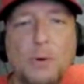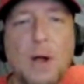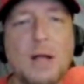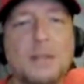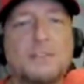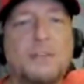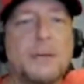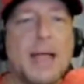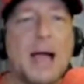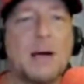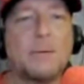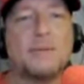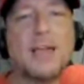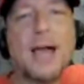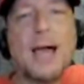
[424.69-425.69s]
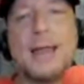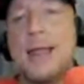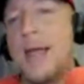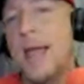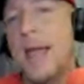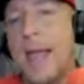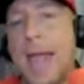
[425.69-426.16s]
what we're on to now. We've got
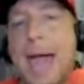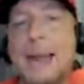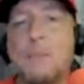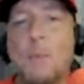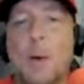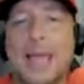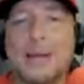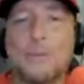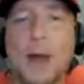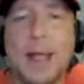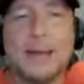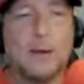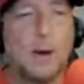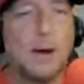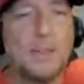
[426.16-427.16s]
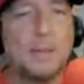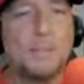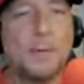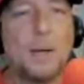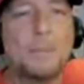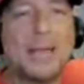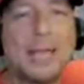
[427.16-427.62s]
Adam Wainwright on the
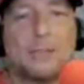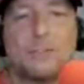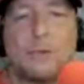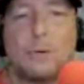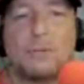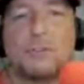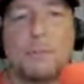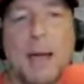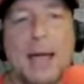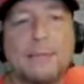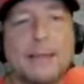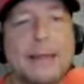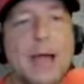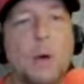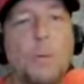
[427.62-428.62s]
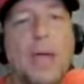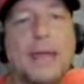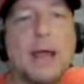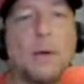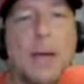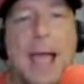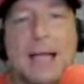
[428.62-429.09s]
bump against Drew Smyly. Now,
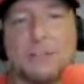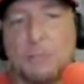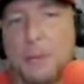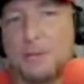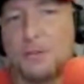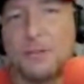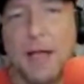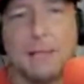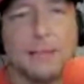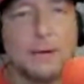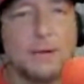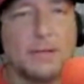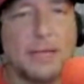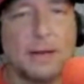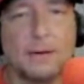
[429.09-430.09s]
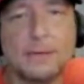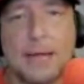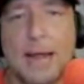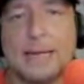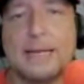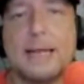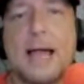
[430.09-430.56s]
Waino has been solid all year,
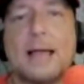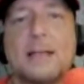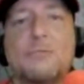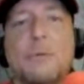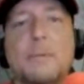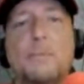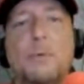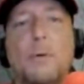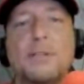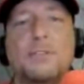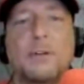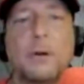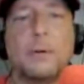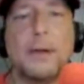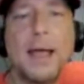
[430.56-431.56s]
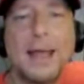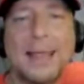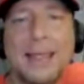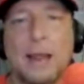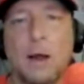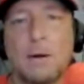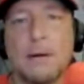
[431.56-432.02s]
9-9, 3.09
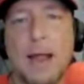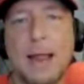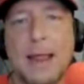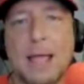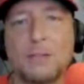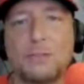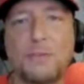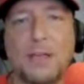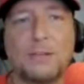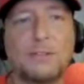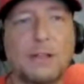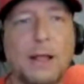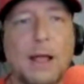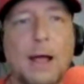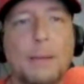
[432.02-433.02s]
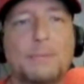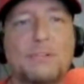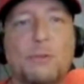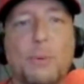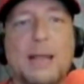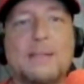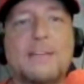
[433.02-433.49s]
ERA, has faced the Cubs
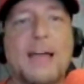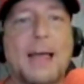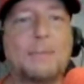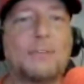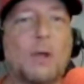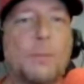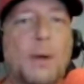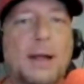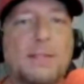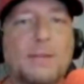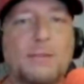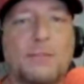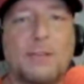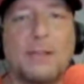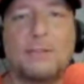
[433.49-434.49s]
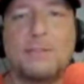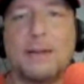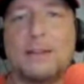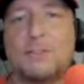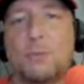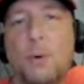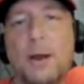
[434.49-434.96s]
three times already this season.
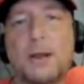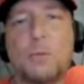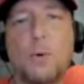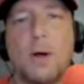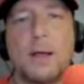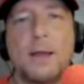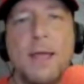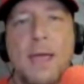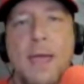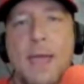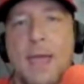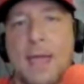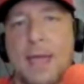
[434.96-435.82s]
He's 1-1.